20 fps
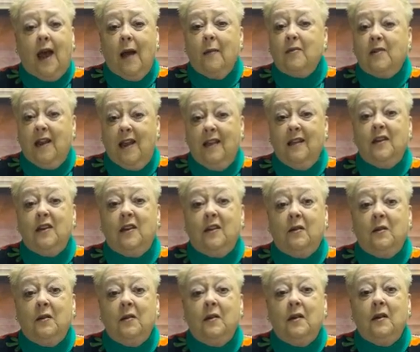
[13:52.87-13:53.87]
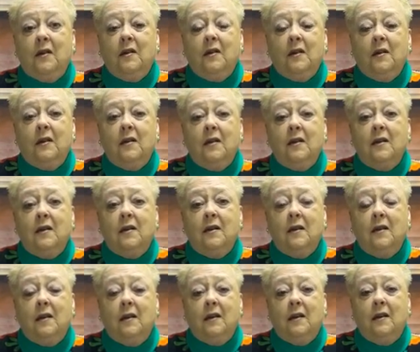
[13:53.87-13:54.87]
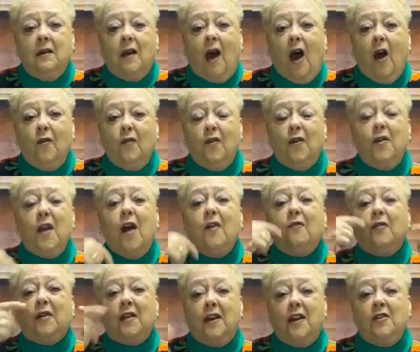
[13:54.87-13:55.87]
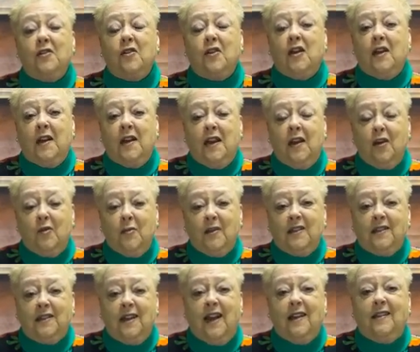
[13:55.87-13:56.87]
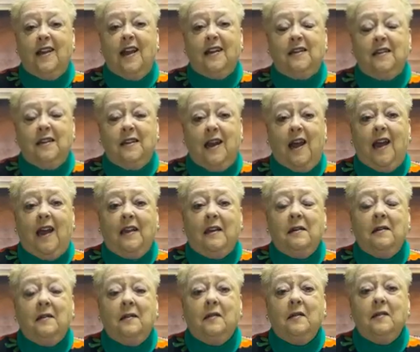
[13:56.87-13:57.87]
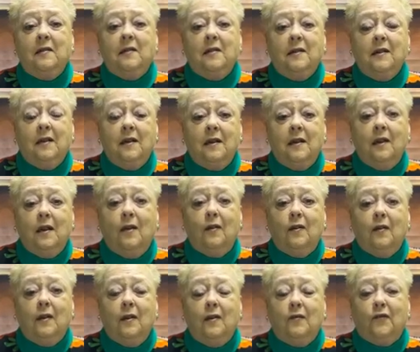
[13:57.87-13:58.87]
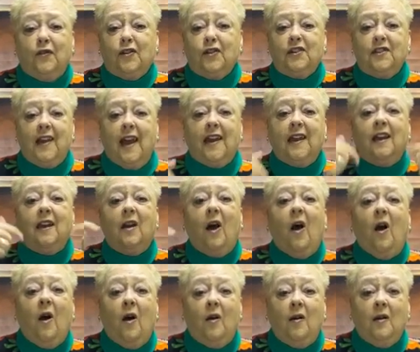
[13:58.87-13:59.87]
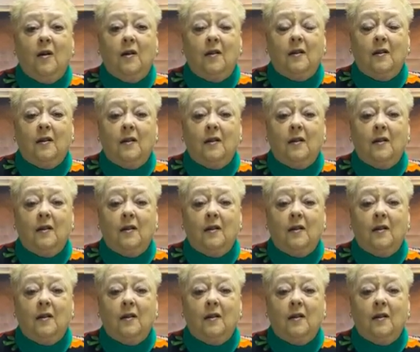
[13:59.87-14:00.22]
I'm telling you, over and over again, you're going to hear me say that today forsake it all.